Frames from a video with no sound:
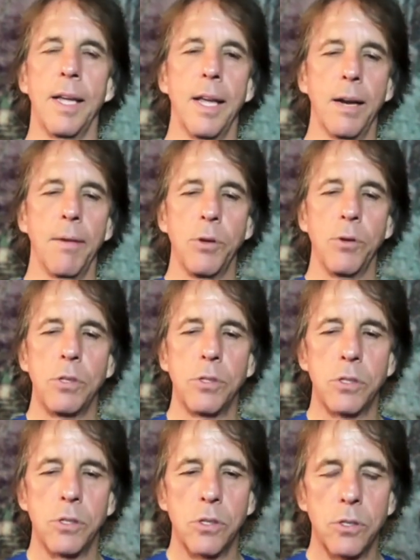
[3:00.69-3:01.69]
And if you
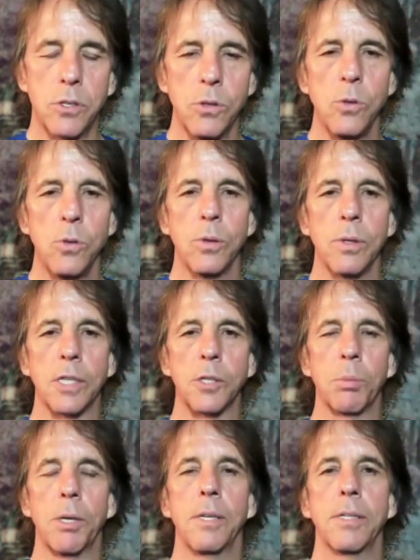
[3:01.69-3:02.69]
do
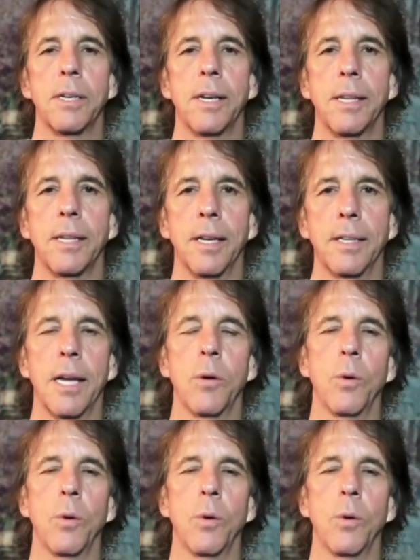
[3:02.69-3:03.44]
experience anything like that,